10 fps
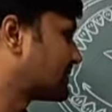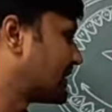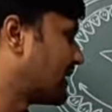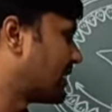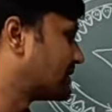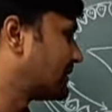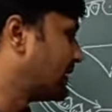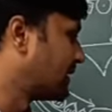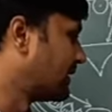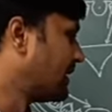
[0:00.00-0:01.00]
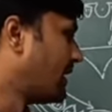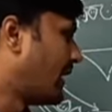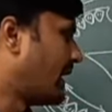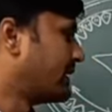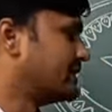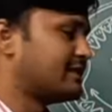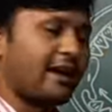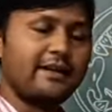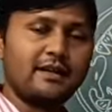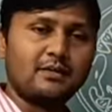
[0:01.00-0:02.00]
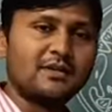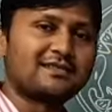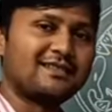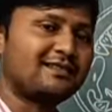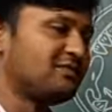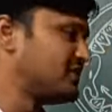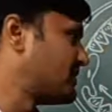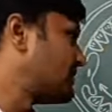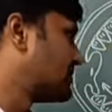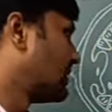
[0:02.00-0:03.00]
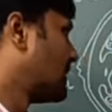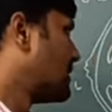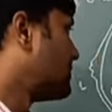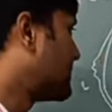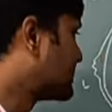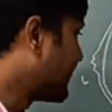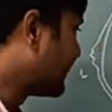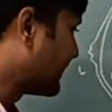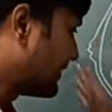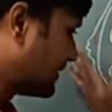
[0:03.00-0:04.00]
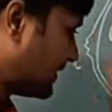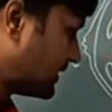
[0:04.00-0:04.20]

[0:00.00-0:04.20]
are there, and it is the ideal muscle which is present in